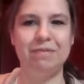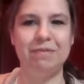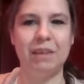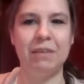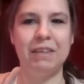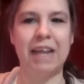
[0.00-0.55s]

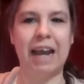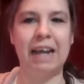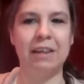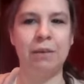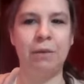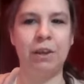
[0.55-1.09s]
Give
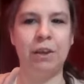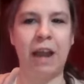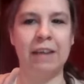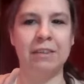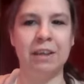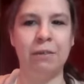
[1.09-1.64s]
exactly what you're
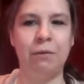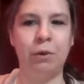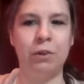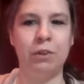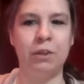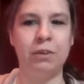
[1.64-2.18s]
asking for
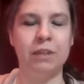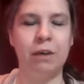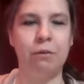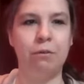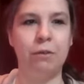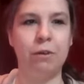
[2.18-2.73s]
to
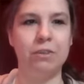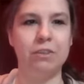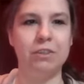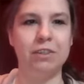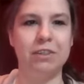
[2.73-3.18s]
yourself first.